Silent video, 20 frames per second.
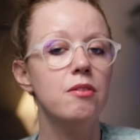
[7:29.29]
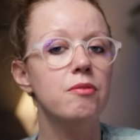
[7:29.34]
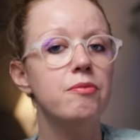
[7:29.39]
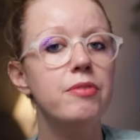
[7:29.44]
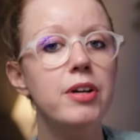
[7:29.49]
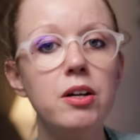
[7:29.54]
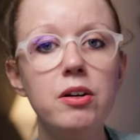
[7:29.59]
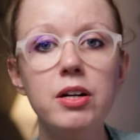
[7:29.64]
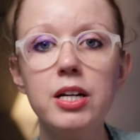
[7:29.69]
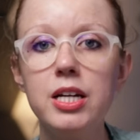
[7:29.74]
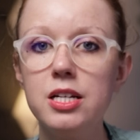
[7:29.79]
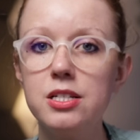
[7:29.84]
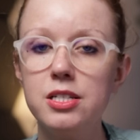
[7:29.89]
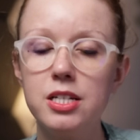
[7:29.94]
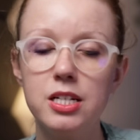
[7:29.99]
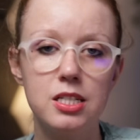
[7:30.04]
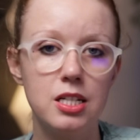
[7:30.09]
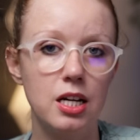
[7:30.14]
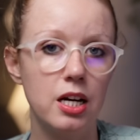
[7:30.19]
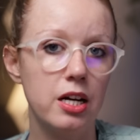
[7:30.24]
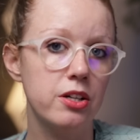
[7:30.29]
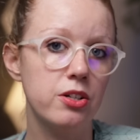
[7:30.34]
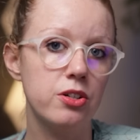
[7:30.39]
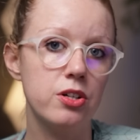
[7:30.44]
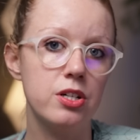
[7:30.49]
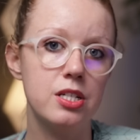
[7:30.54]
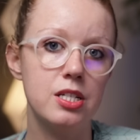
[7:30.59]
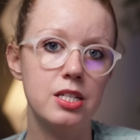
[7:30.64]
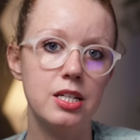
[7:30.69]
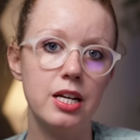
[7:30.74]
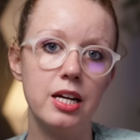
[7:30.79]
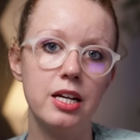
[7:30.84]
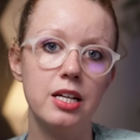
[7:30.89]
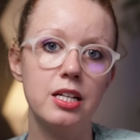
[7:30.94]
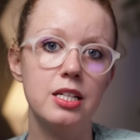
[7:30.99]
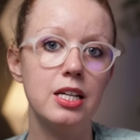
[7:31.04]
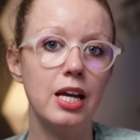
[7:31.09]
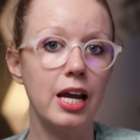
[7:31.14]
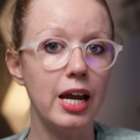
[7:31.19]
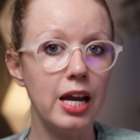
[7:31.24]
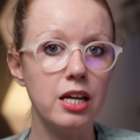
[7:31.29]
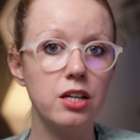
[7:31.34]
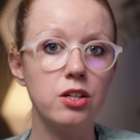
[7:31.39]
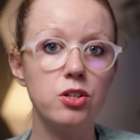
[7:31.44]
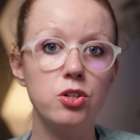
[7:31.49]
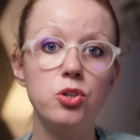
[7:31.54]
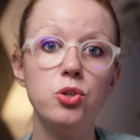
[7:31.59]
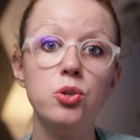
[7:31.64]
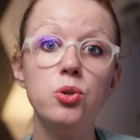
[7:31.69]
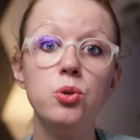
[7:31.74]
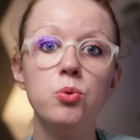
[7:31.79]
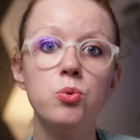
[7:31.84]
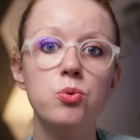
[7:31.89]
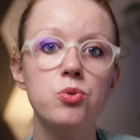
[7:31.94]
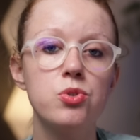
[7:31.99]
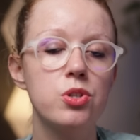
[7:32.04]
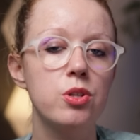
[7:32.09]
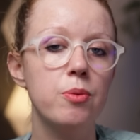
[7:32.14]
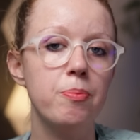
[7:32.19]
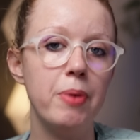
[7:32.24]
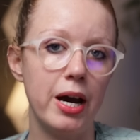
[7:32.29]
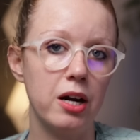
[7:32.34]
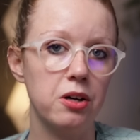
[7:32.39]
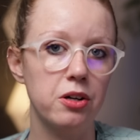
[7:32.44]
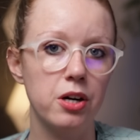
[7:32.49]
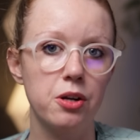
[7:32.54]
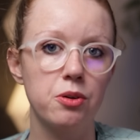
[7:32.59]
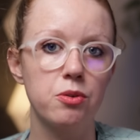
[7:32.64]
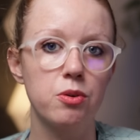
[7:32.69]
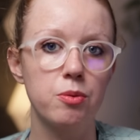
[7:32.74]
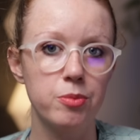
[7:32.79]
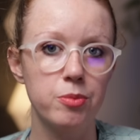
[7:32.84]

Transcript: very easy to understand and use the background